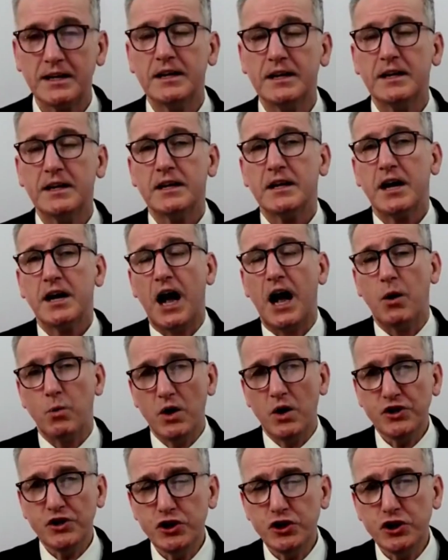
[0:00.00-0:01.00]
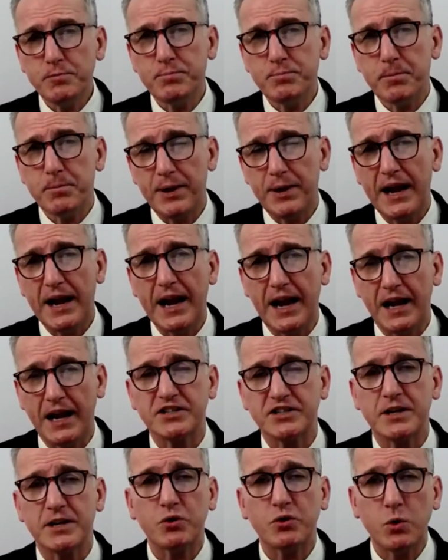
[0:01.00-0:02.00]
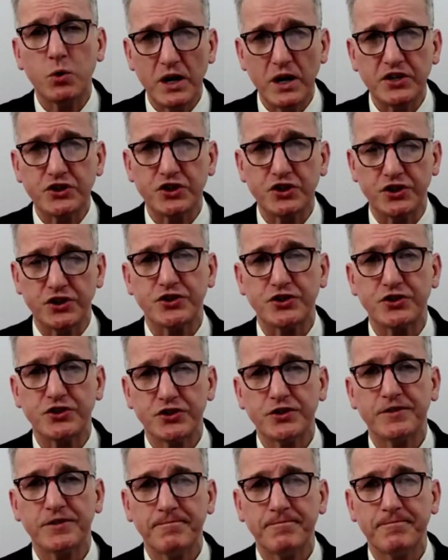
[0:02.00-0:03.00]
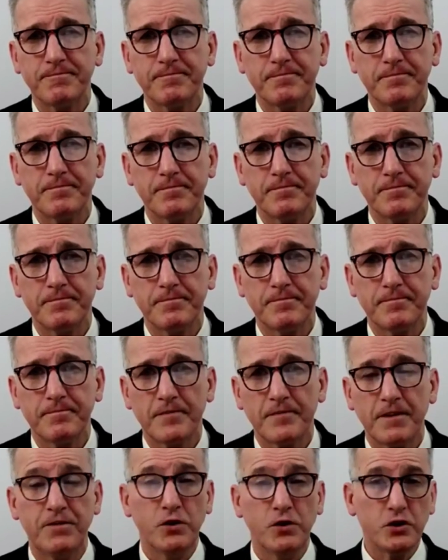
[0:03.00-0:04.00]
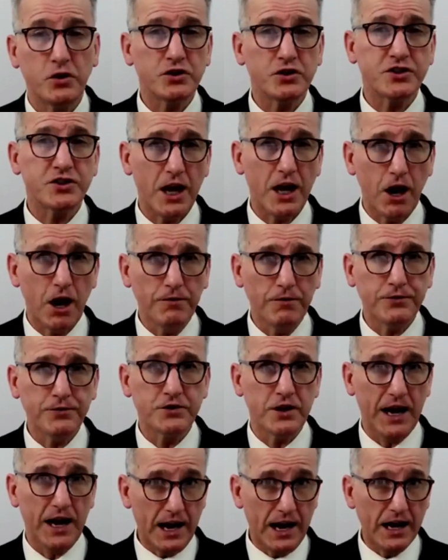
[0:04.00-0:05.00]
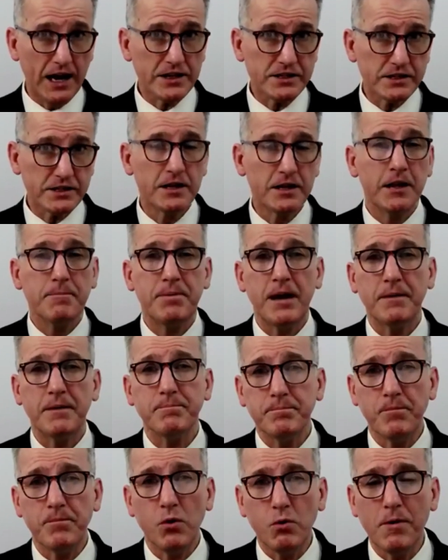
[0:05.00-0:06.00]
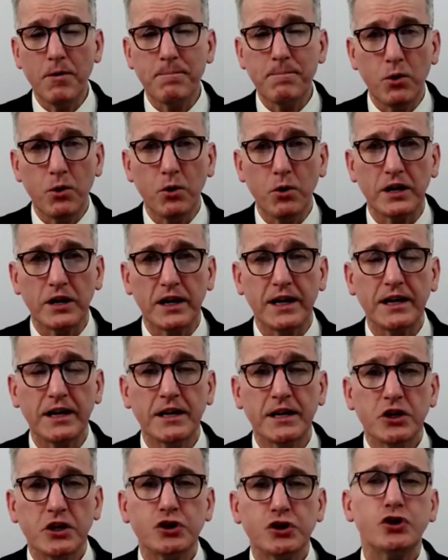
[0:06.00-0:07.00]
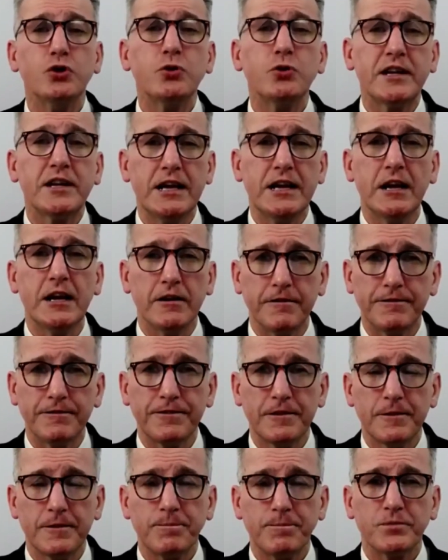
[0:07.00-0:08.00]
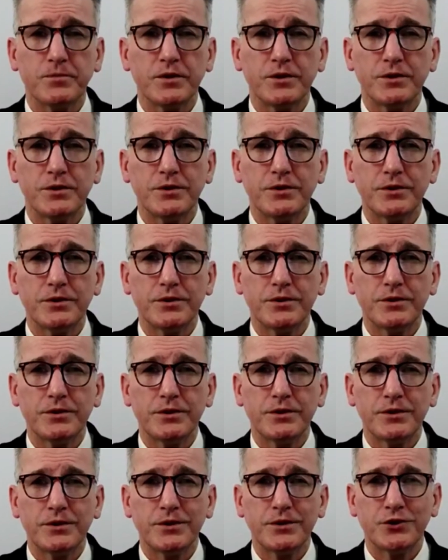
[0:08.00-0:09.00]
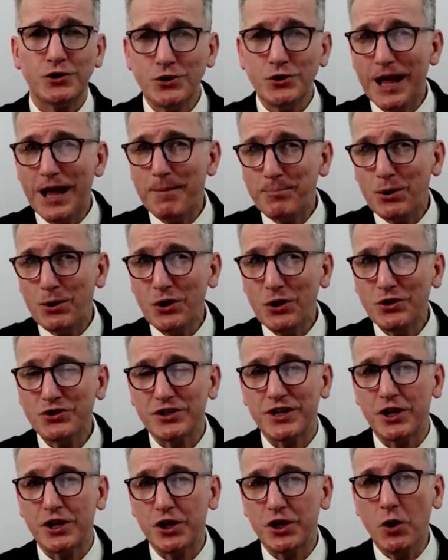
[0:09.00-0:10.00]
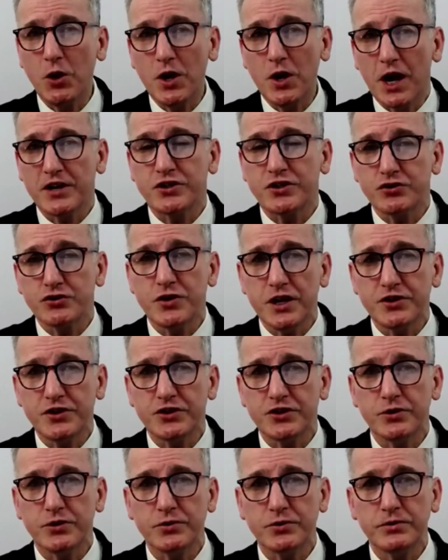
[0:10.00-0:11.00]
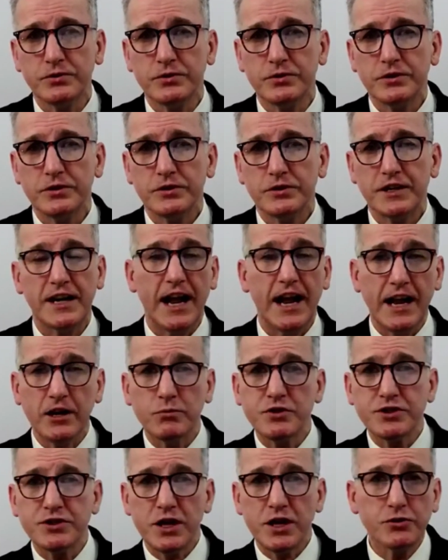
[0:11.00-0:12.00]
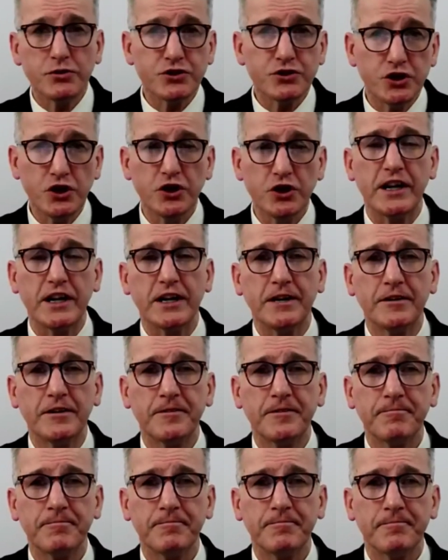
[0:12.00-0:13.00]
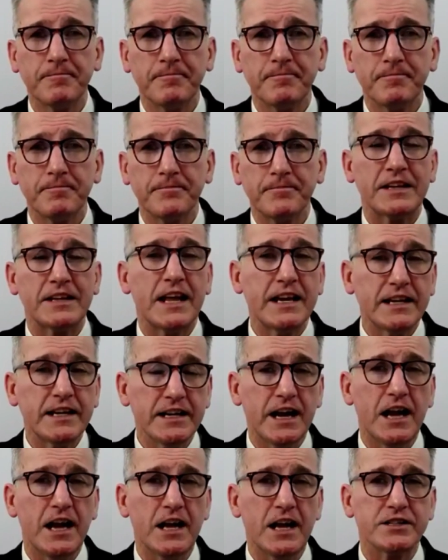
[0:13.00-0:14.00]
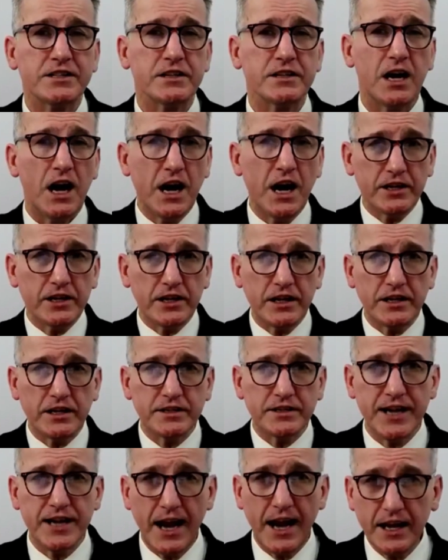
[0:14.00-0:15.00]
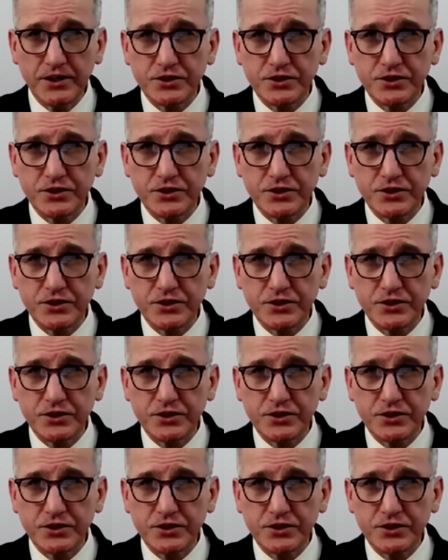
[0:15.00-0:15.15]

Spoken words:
I want you to prepare some questions for yourself to ask, but more importantly, to give to that person that know, likes, and trust you, that had a result journey, that they can answer either in text,